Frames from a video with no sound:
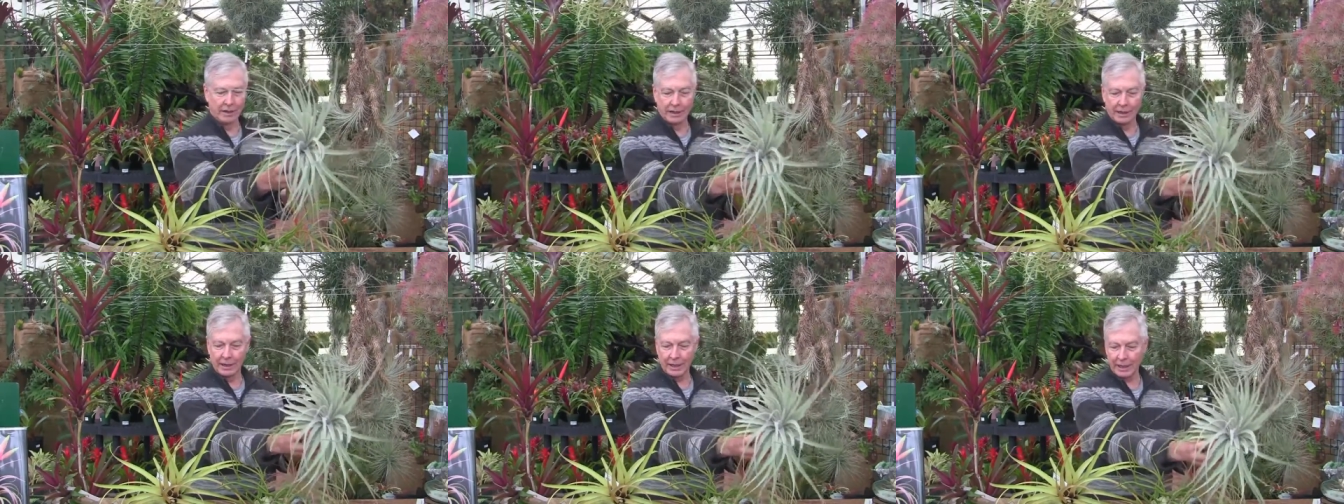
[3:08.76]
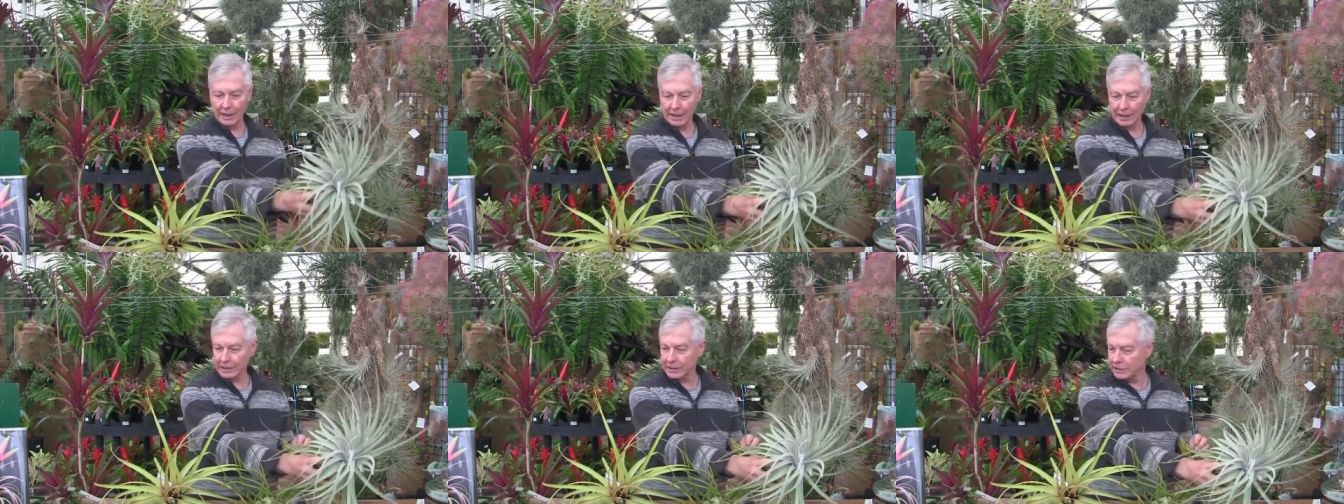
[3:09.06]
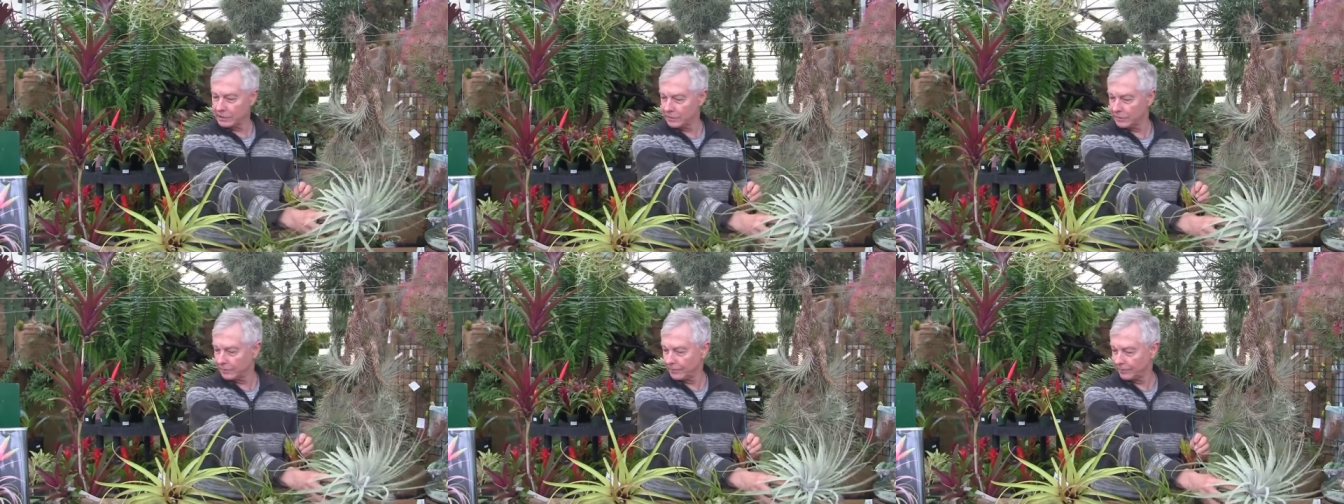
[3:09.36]

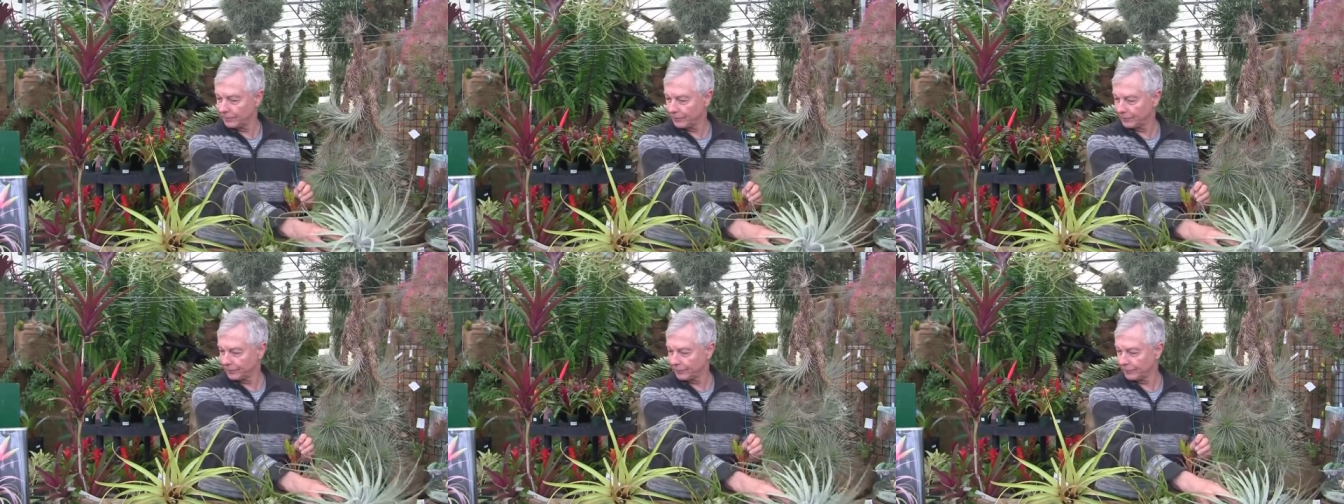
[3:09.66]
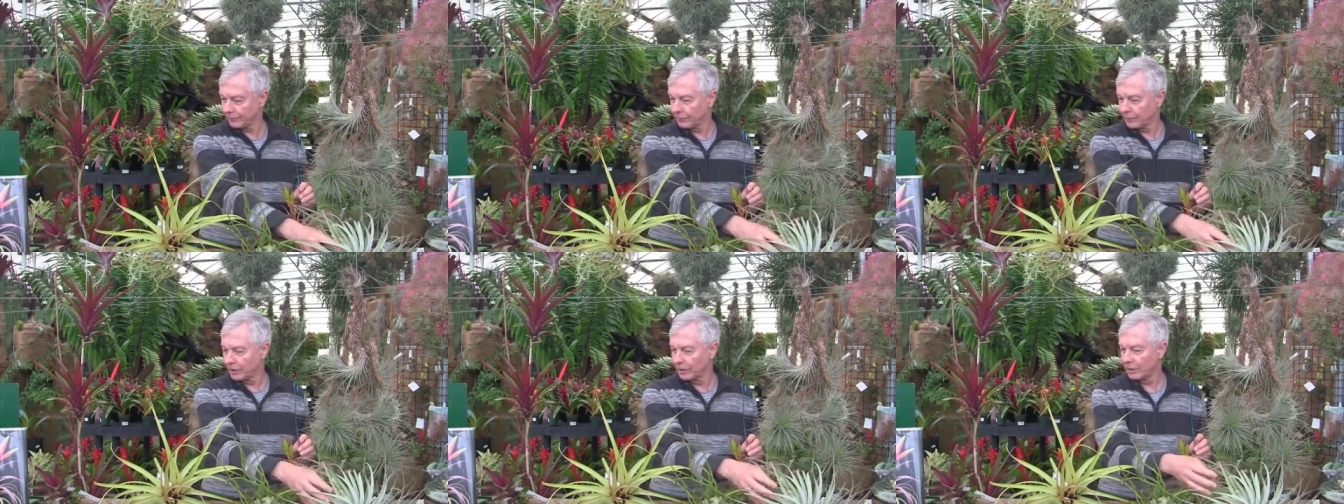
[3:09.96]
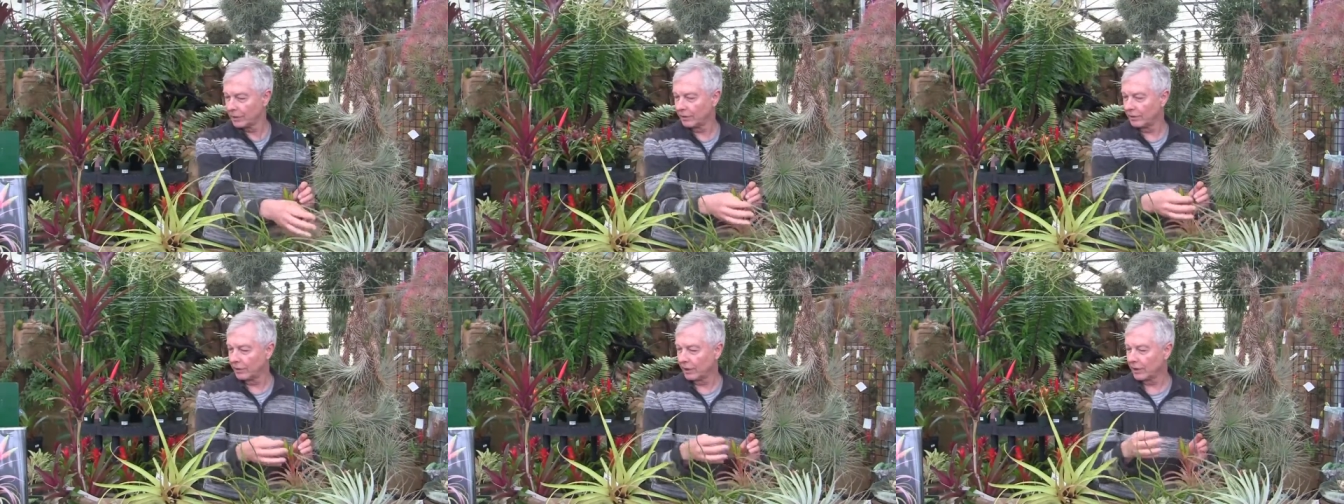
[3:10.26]
And
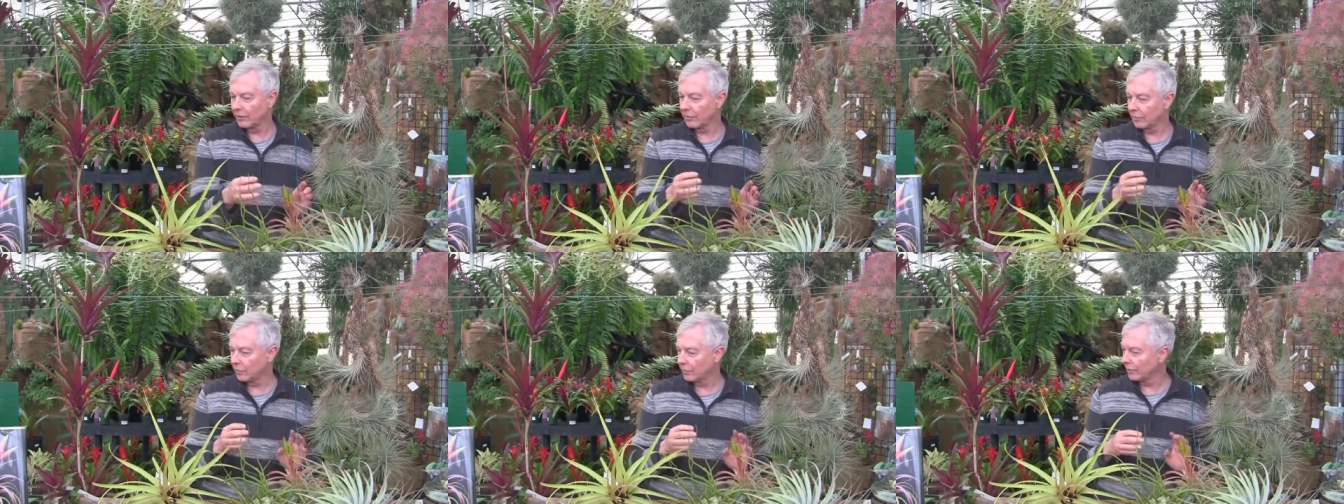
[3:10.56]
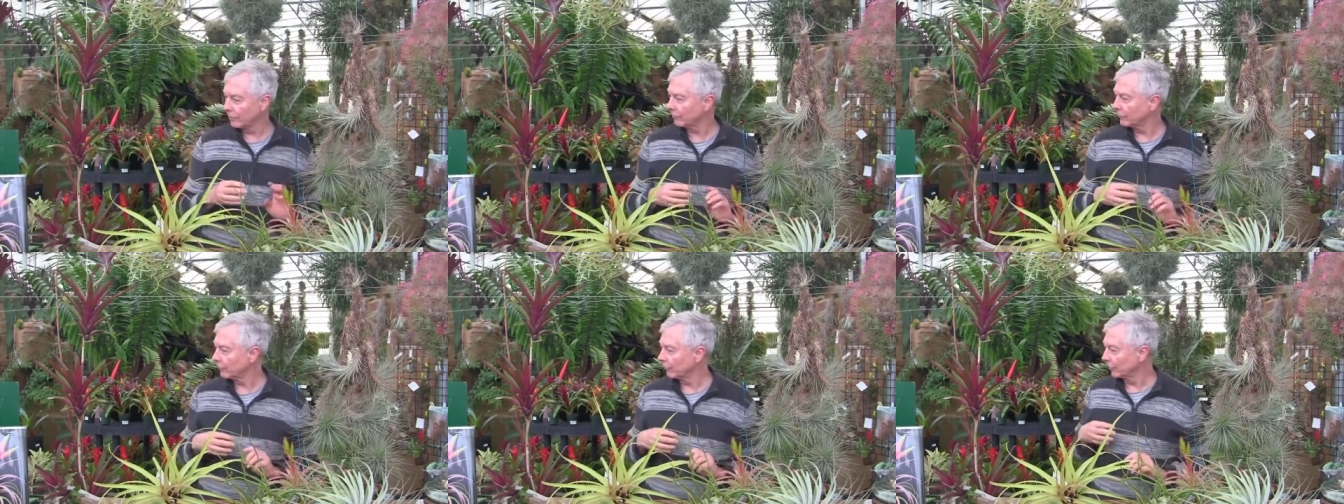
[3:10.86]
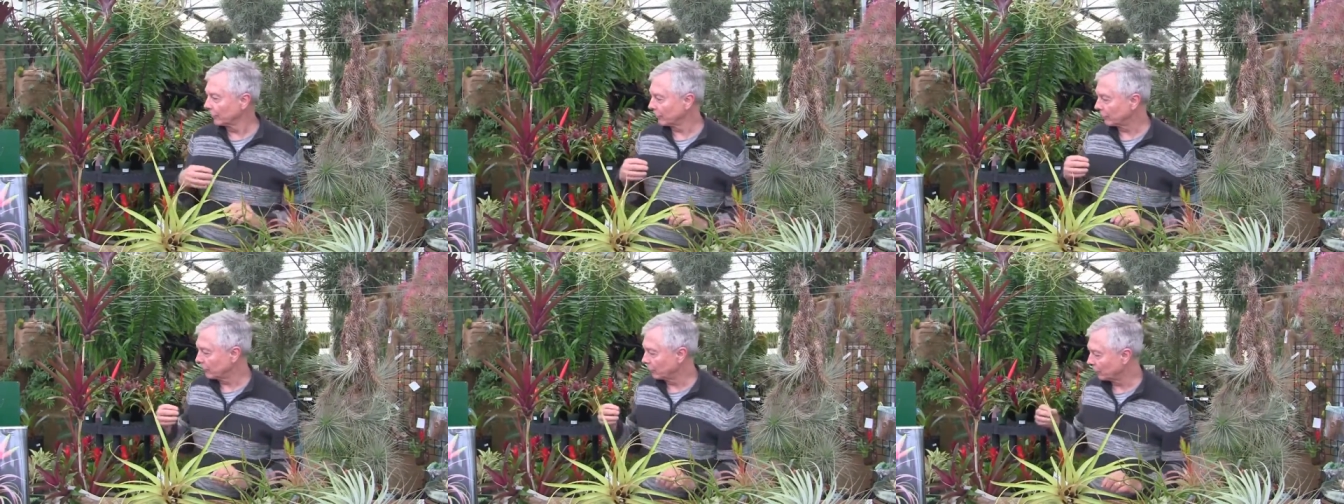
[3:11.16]
another one that's
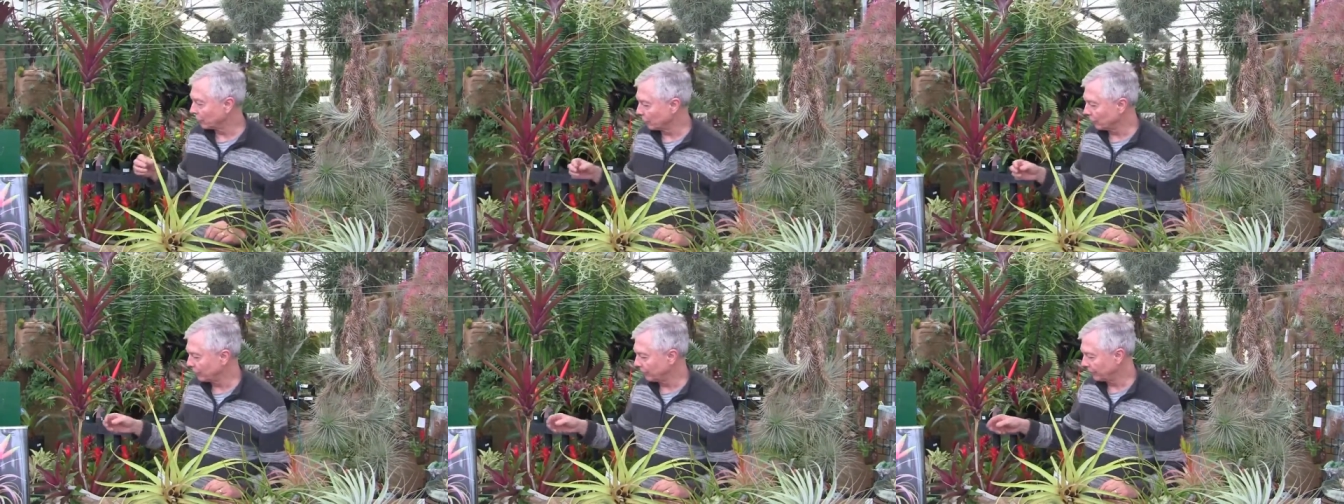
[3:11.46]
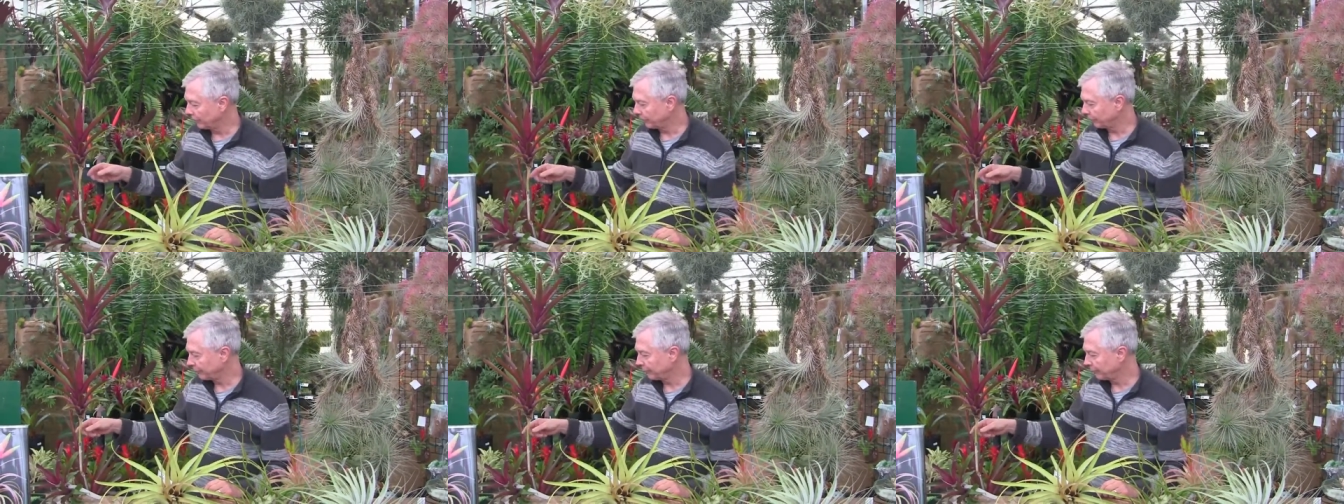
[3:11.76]
really cool